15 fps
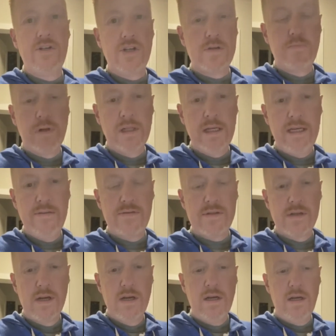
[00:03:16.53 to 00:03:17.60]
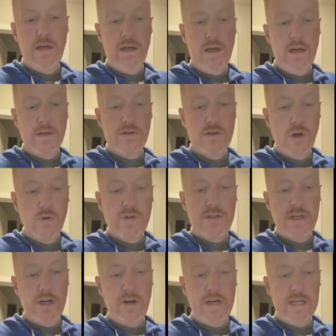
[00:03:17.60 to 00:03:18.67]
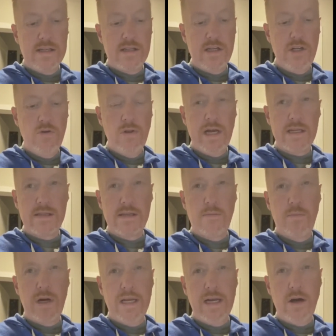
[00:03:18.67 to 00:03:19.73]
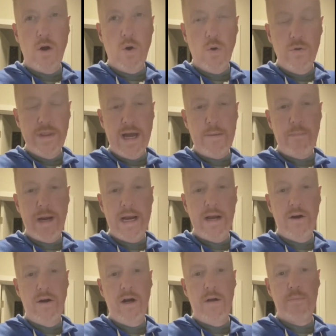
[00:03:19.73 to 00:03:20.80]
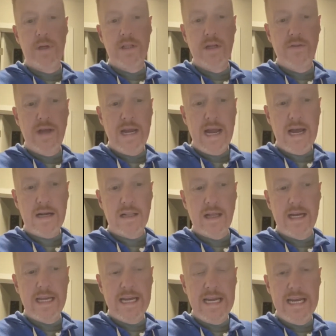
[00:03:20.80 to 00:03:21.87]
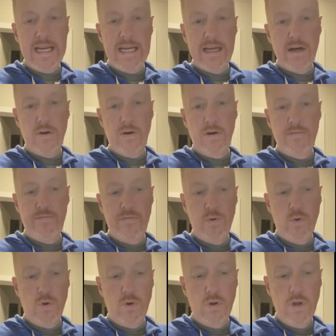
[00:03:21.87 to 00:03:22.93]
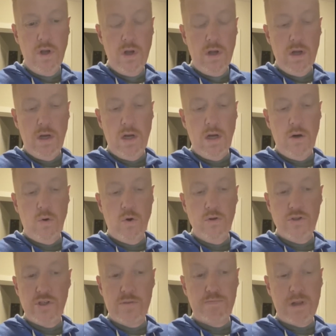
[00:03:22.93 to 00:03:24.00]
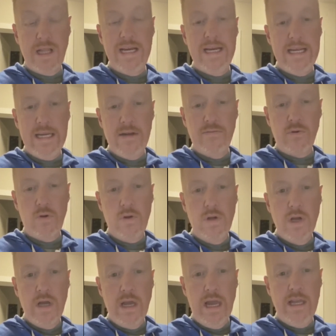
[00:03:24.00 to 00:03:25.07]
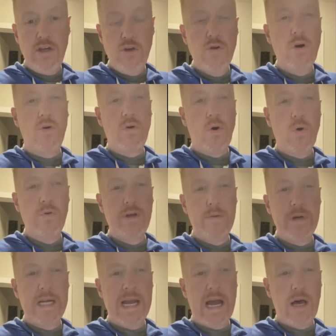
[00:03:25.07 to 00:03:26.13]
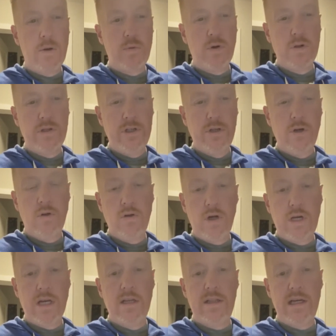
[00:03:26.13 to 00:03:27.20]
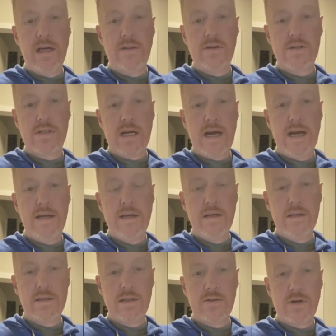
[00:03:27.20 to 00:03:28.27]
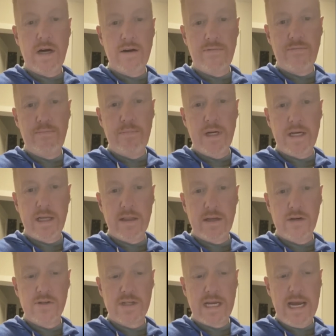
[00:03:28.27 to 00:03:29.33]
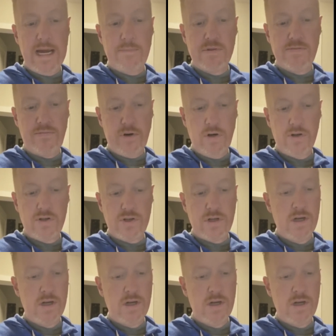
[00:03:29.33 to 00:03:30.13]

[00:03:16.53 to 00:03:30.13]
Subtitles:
beliefs so serious, and you let somebody hold that banner up and then they act like an idiot or a fool or just plain evil, and you don't hold them accountable and you go looking at the other side to try to pick at their scabs first,